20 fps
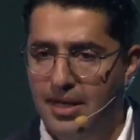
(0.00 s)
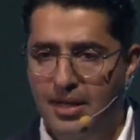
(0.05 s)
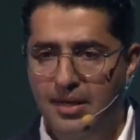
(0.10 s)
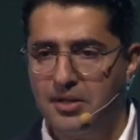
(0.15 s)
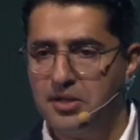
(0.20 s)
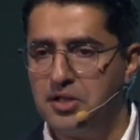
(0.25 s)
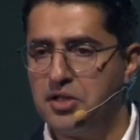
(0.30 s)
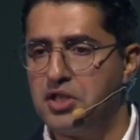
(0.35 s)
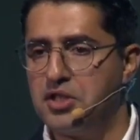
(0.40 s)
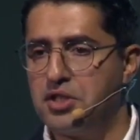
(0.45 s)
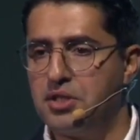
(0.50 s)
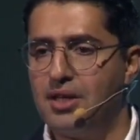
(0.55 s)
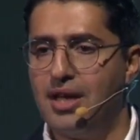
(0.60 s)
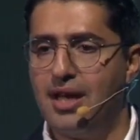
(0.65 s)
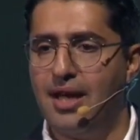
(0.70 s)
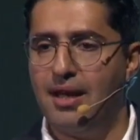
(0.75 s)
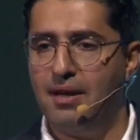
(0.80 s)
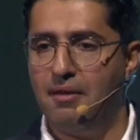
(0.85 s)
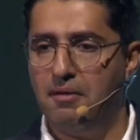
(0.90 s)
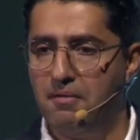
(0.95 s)
This is
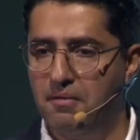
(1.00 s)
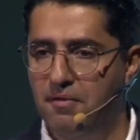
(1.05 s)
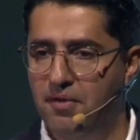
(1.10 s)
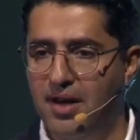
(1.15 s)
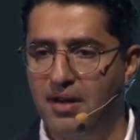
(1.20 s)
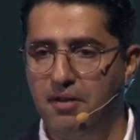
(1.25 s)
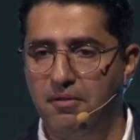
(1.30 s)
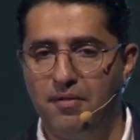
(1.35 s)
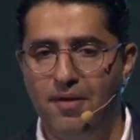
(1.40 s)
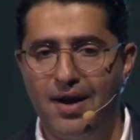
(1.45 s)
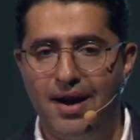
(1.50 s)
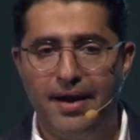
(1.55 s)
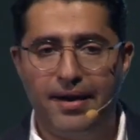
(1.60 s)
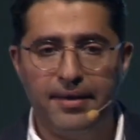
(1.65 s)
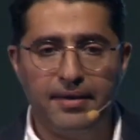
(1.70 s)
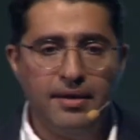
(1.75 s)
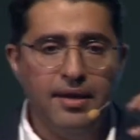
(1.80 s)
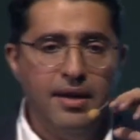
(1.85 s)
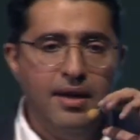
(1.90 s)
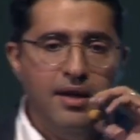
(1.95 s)
very fine.
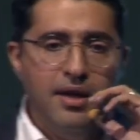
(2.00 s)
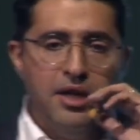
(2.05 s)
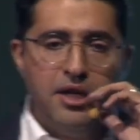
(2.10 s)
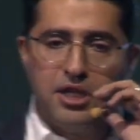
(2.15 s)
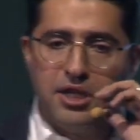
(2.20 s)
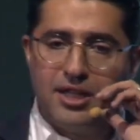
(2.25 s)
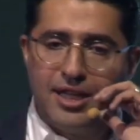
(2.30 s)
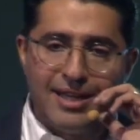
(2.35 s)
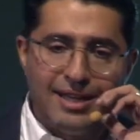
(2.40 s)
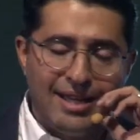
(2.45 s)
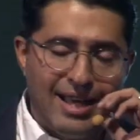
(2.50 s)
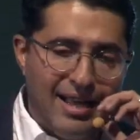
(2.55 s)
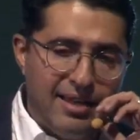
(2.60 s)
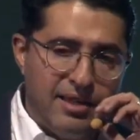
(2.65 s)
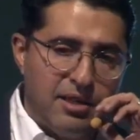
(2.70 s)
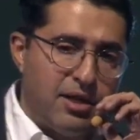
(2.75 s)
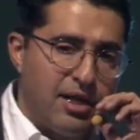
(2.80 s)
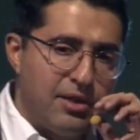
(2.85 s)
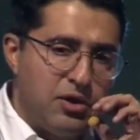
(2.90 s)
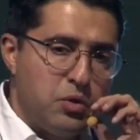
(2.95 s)
You can
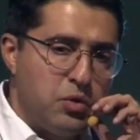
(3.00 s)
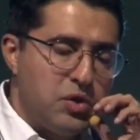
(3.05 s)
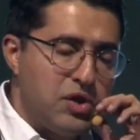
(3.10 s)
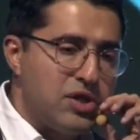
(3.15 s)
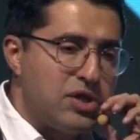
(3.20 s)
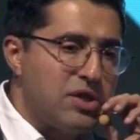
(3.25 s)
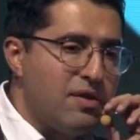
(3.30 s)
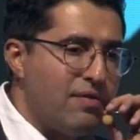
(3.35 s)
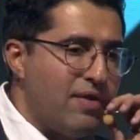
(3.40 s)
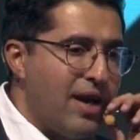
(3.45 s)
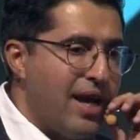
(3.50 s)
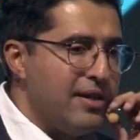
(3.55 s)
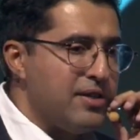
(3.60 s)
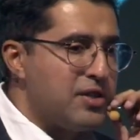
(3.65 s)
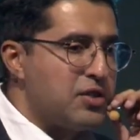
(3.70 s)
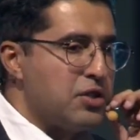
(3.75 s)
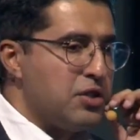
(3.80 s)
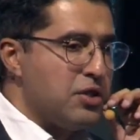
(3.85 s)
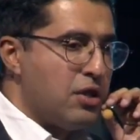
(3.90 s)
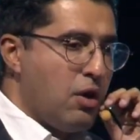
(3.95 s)
do the surveys
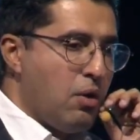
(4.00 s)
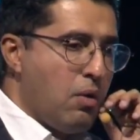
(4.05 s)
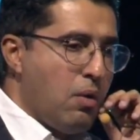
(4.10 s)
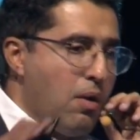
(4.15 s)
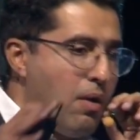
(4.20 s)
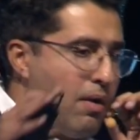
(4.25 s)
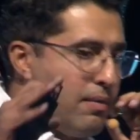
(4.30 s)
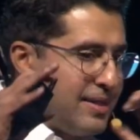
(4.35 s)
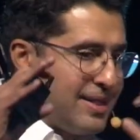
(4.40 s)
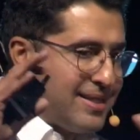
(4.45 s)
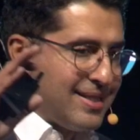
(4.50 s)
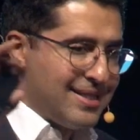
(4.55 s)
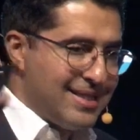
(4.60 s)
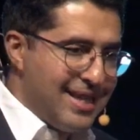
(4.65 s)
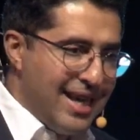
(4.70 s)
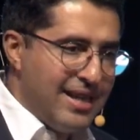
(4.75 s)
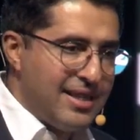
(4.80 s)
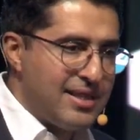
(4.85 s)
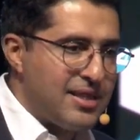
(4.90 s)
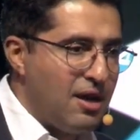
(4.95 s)
to know the
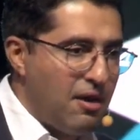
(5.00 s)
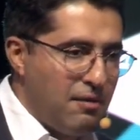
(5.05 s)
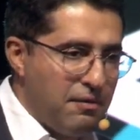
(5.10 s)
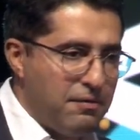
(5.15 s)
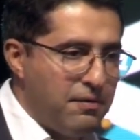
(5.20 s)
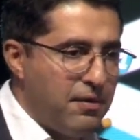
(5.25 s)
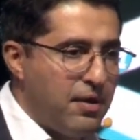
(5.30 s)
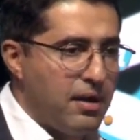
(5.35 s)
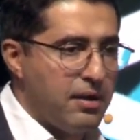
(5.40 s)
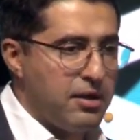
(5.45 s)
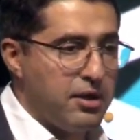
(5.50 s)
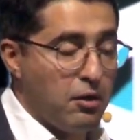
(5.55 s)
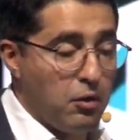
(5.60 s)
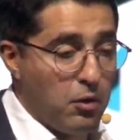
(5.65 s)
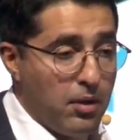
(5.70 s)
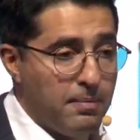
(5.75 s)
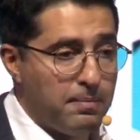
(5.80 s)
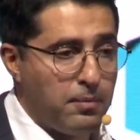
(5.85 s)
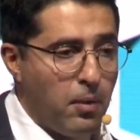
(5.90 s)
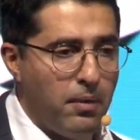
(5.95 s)
state of your
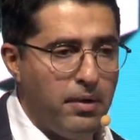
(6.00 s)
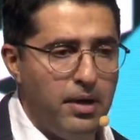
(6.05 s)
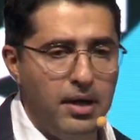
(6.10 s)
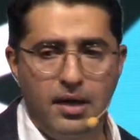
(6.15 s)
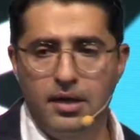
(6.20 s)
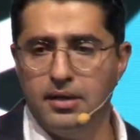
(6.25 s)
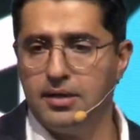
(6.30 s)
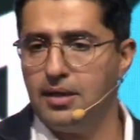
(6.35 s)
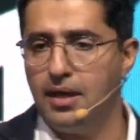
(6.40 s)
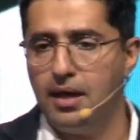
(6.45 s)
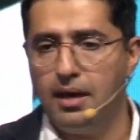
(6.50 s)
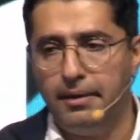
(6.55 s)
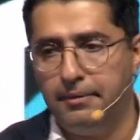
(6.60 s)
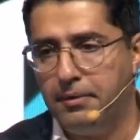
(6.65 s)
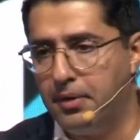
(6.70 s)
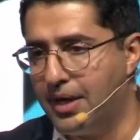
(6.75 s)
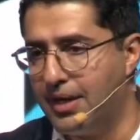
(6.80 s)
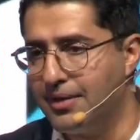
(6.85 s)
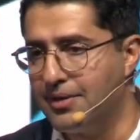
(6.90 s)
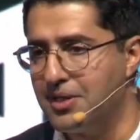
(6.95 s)
employees. You
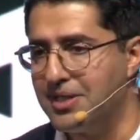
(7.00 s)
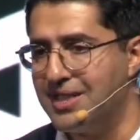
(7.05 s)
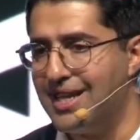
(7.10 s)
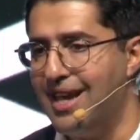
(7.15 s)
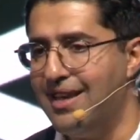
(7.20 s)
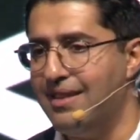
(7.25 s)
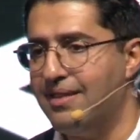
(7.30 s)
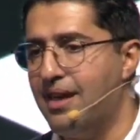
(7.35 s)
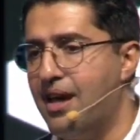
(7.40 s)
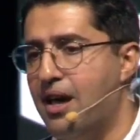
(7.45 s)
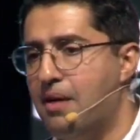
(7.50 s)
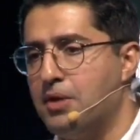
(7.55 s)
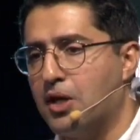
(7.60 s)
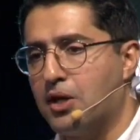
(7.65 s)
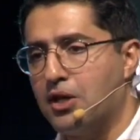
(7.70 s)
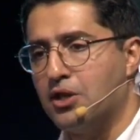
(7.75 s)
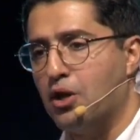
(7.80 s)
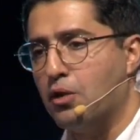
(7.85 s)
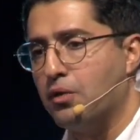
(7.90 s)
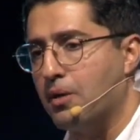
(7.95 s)
can retain them. You can
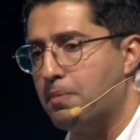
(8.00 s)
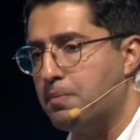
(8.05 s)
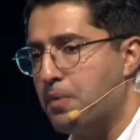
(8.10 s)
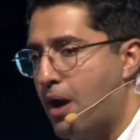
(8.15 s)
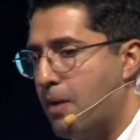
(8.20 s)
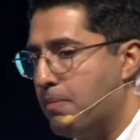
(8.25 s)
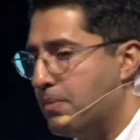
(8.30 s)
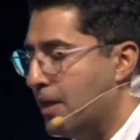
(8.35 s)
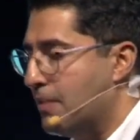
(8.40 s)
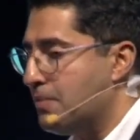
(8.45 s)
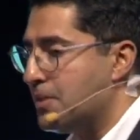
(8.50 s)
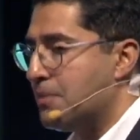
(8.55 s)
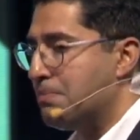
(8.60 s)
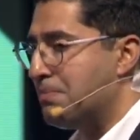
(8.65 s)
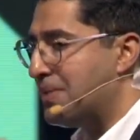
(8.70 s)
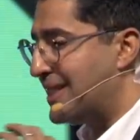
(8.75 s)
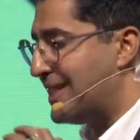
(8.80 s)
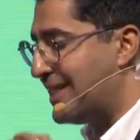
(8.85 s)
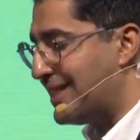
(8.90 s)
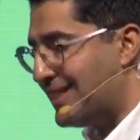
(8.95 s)
know their problems,
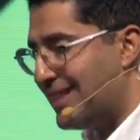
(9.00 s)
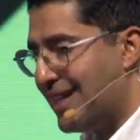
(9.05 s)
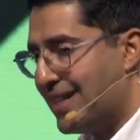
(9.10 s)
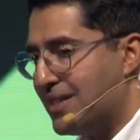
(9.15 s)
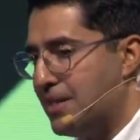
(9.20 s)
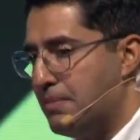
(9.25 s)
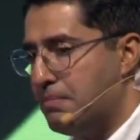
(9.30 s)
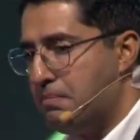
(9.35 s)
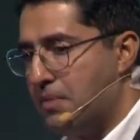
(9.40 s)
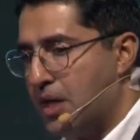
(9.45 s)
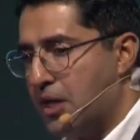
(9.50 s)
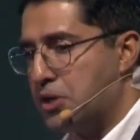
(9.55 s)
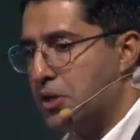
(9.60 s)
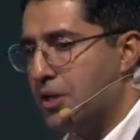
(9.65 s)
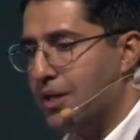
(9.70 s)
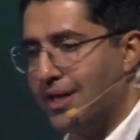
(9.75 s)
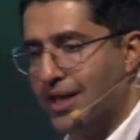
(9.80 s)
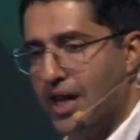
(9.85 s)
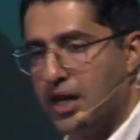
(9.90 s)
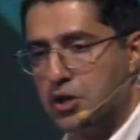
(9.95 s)
but it doesn't measure
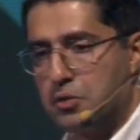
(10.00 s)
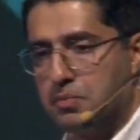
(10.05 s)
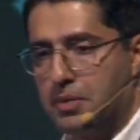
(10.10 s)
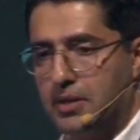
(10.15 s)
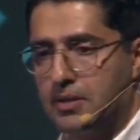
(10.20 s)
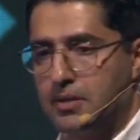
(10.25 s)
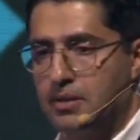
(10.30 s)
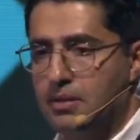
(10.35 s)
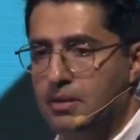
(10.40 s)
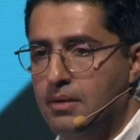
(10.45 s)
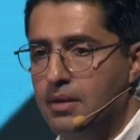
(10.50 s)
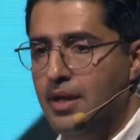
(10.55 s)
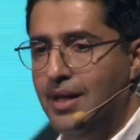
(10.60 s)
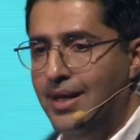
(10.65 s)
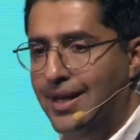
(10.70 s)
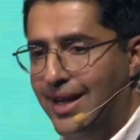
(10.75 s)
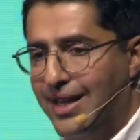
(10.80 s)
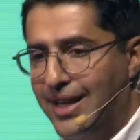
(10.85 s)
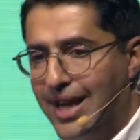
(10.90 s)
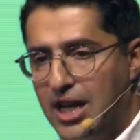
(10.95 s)
engagement.
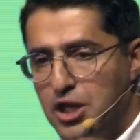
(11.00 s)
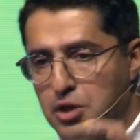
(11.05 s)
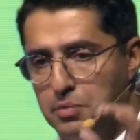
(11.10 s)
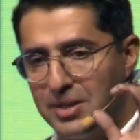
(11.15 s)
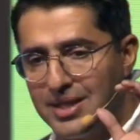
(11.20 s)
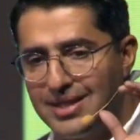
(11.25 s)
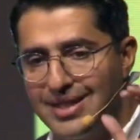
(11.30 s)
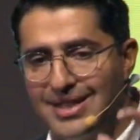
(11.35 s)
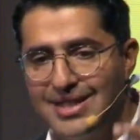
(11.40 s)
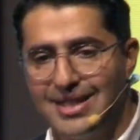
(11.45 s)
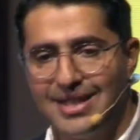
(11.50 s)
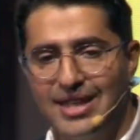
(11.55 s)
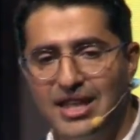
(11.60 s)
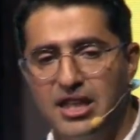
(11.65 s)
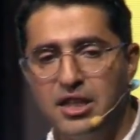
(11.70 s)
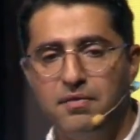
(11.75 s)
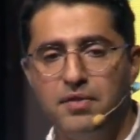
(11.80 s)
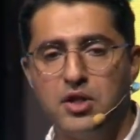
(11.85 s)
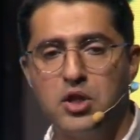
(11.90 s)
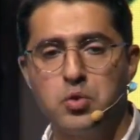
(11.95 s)
Engagement is an
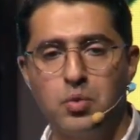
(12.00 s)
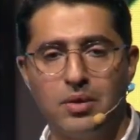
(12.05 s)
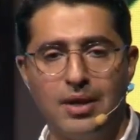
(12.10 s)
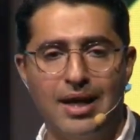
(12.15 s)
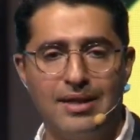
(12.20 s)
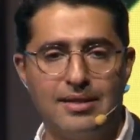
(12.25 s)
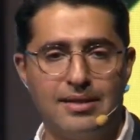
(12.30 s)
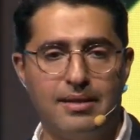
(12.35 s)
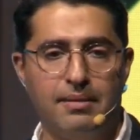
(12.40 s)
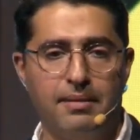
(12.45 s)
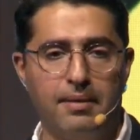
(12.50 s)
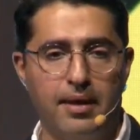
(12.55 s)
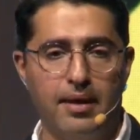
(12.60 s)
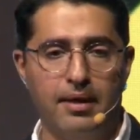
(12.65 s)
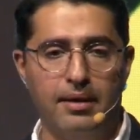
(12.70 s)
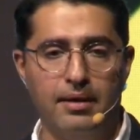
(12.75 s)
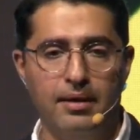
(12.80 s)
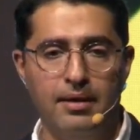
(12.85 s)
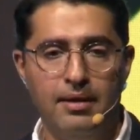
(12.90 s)
individualized thing.